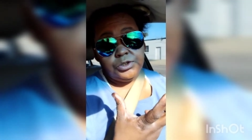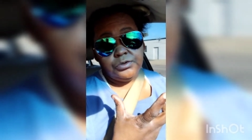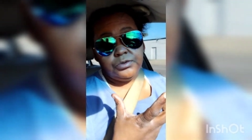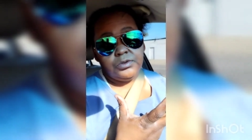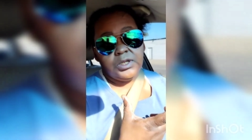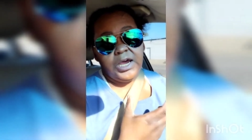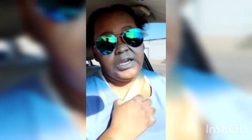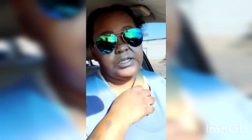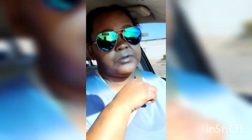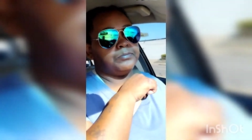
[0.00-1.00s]
too,
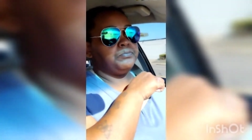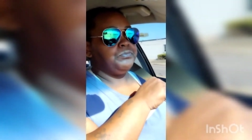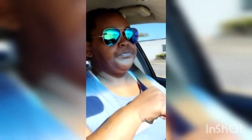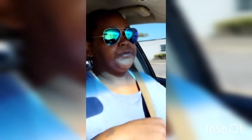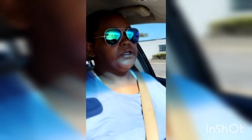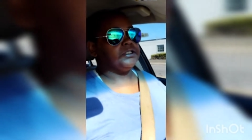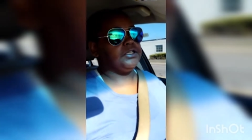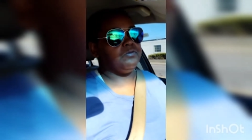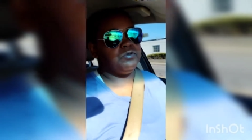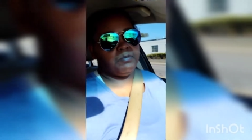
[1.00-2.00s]
like
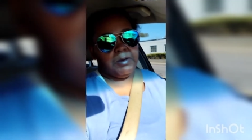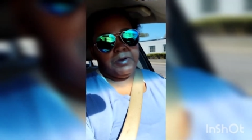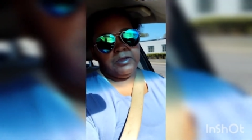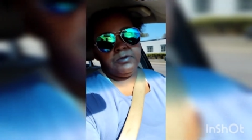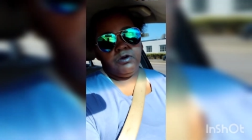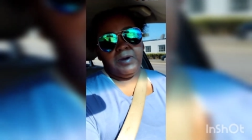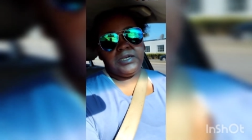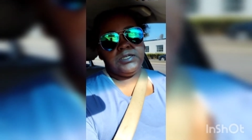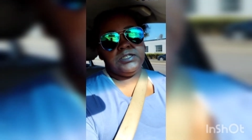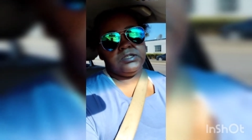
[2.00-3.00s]
stuff that my baby or my
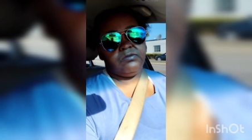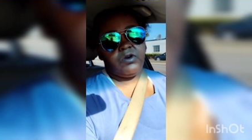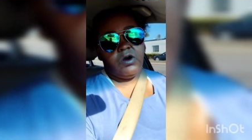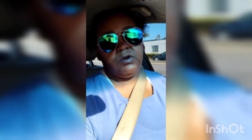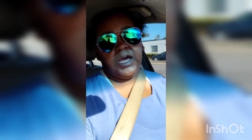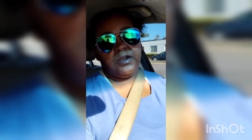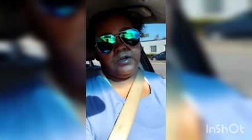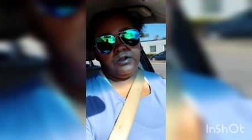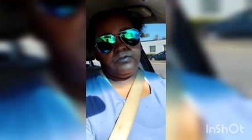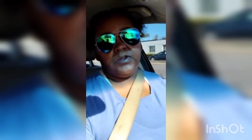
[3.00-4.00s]
kids have grown out
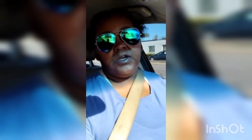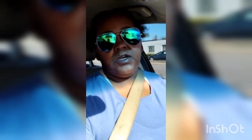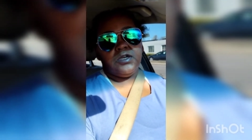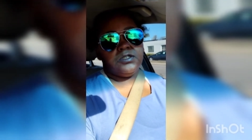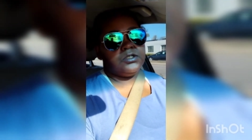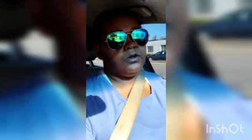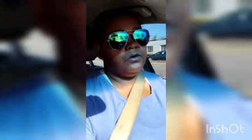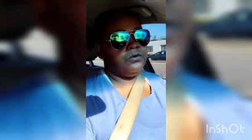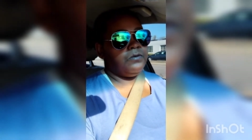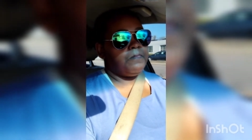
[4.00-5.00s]
of.
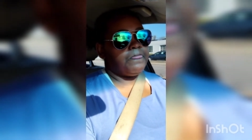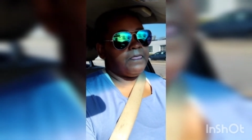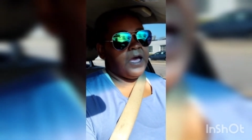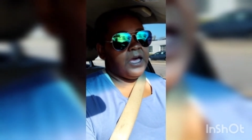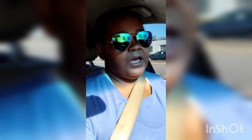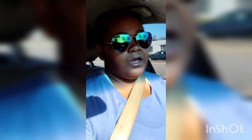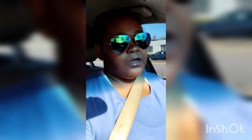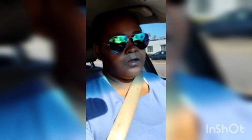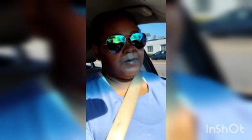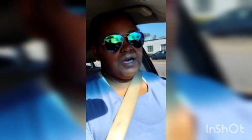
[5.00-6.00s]
So I
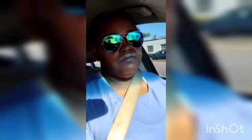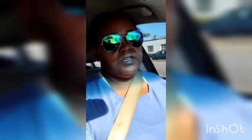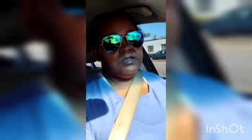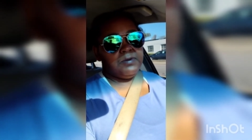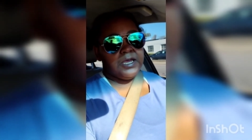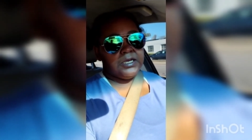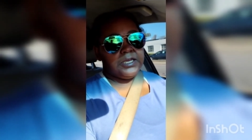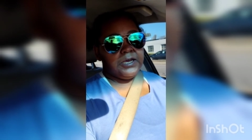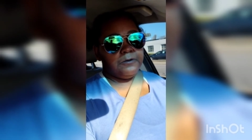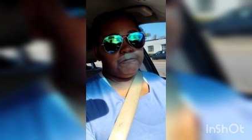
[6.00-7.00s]
um, I have an eBay
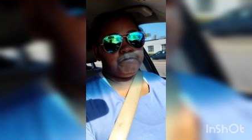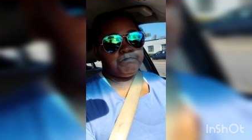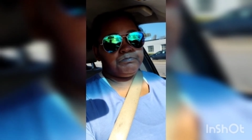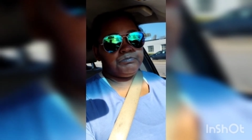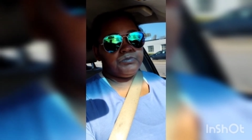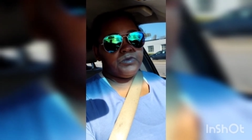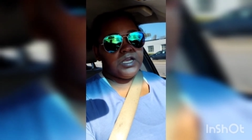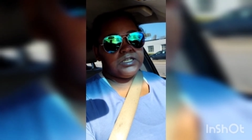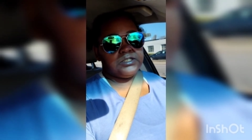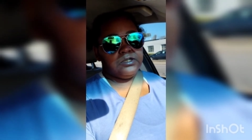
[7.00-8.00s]
account.
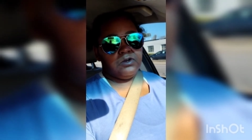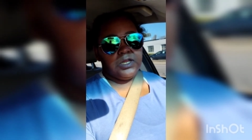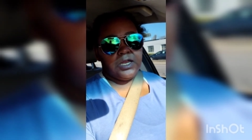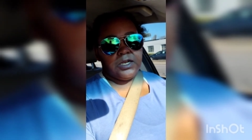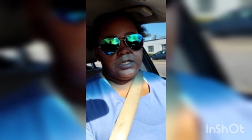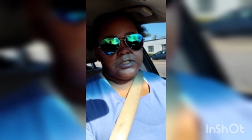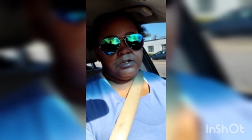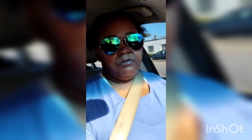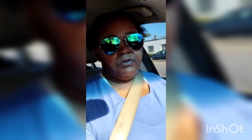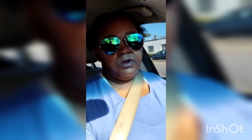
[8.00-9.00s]
I sell a lot of that
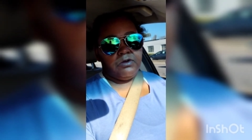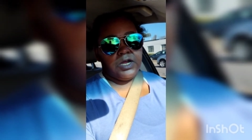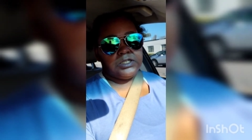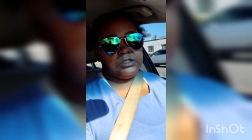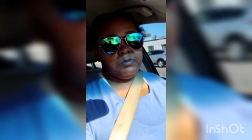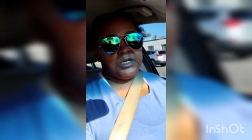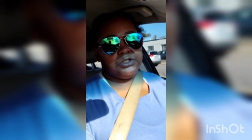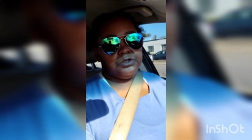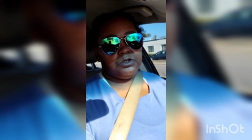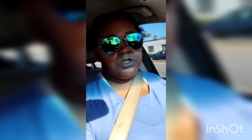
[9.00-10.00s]
stuff on. I just make
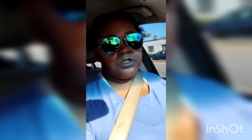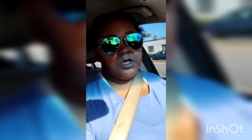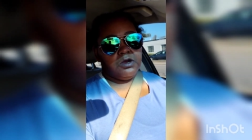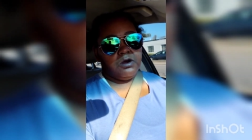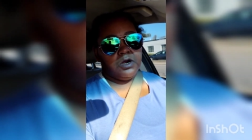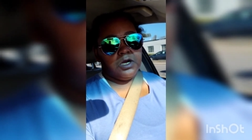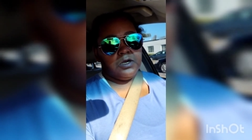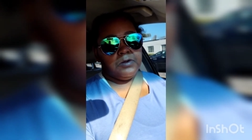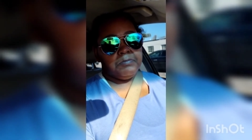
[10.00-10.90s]
sure that they are,